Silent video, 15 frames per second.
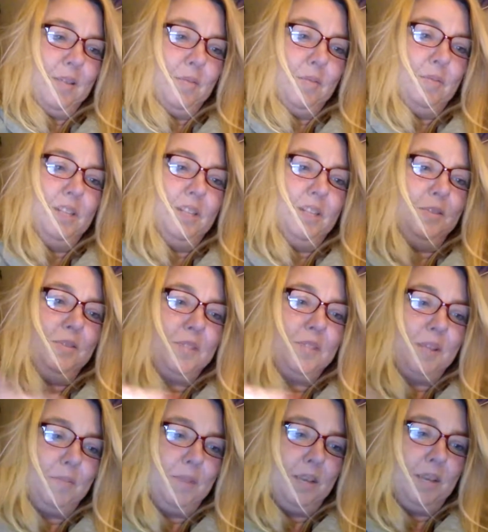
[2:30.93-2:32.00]
When we lose
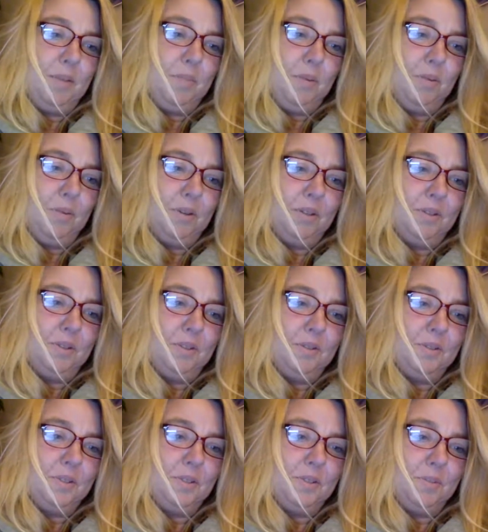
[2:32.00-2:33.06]
something important
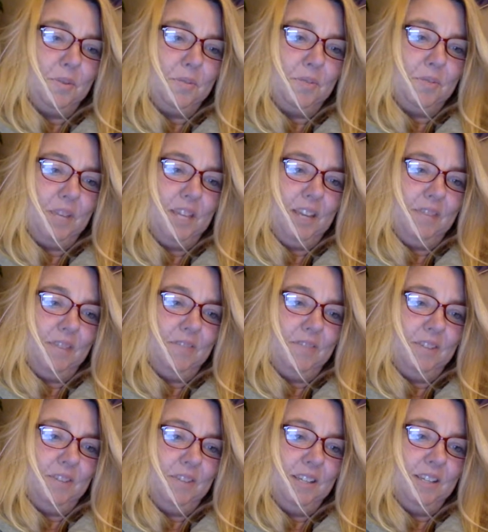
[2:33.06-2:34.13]
or someone we love
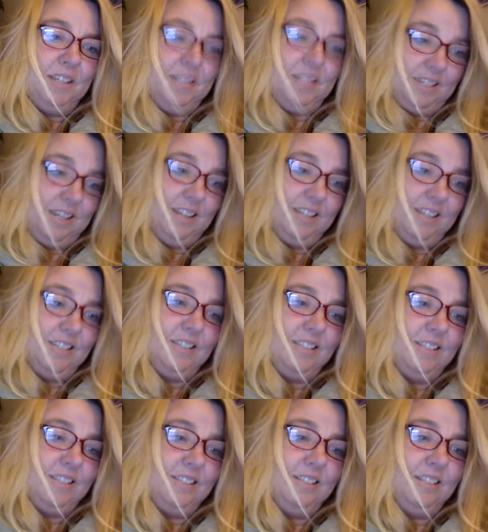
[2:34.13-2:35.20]

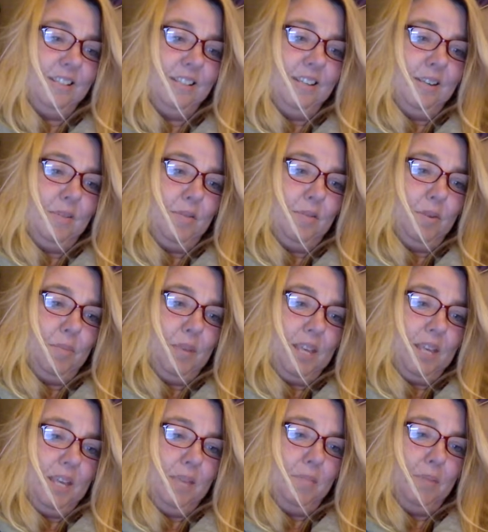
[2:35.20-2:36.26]
does, we
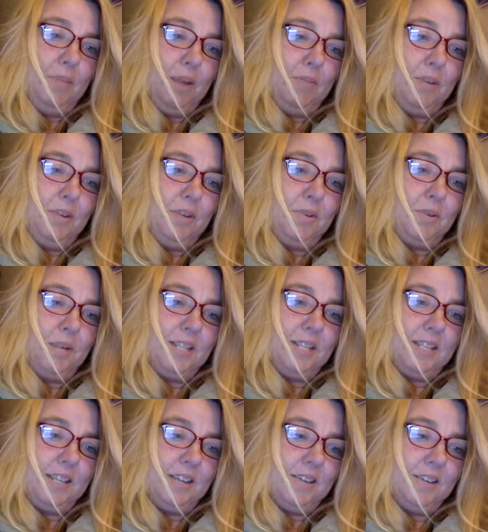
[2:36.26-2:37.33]
begin by
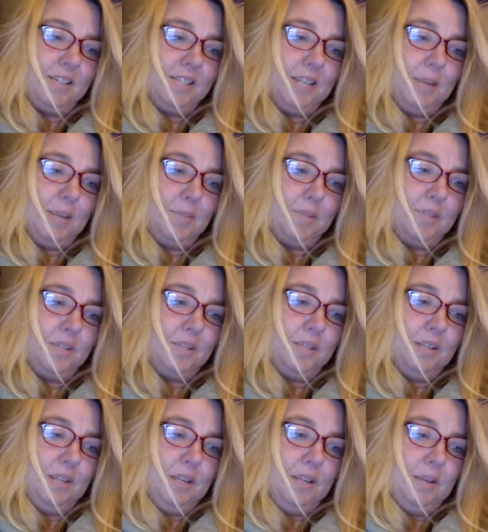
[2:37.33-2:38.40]
retracing our steps.
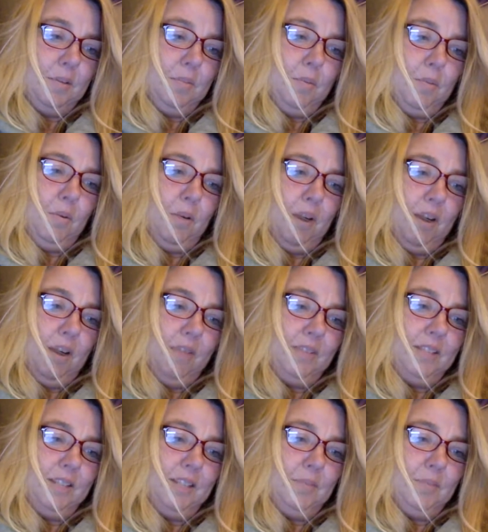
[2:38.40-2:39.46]
More
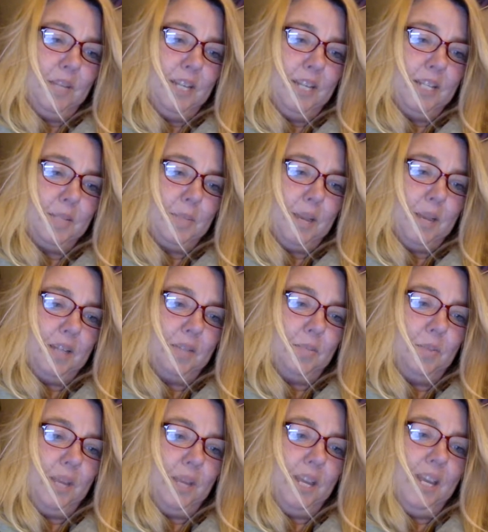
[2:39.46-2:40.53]
often than we'd expect,
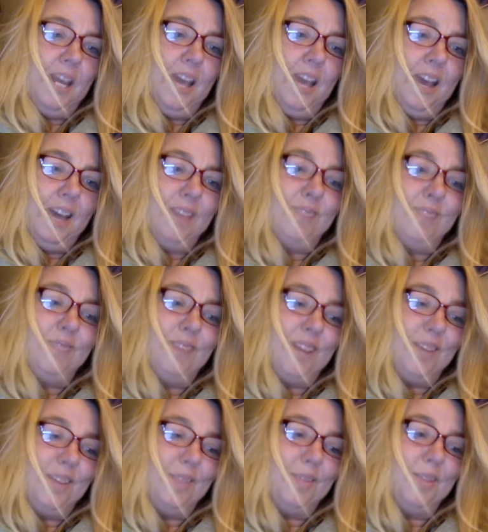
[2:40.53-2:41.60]
we have
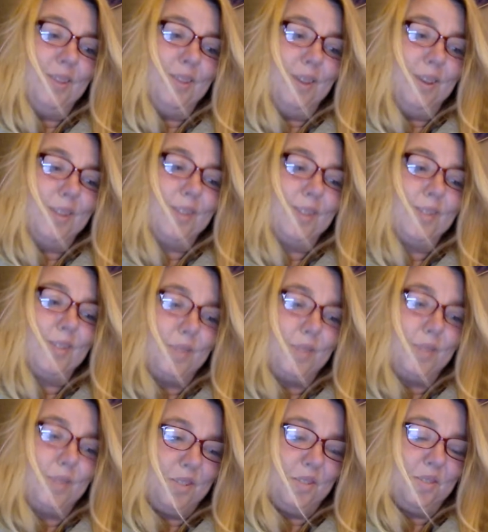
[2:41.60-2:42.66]
found lost
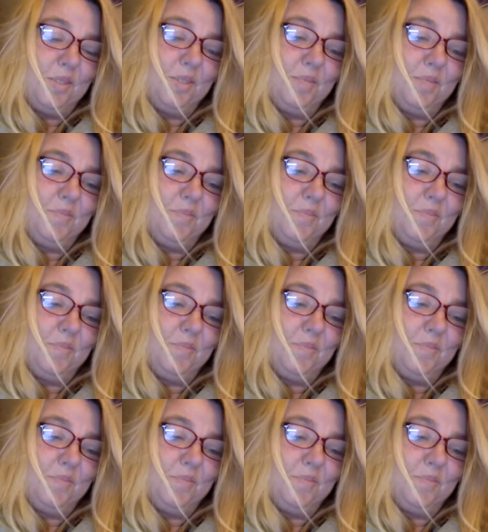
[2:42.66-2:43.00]
treasures.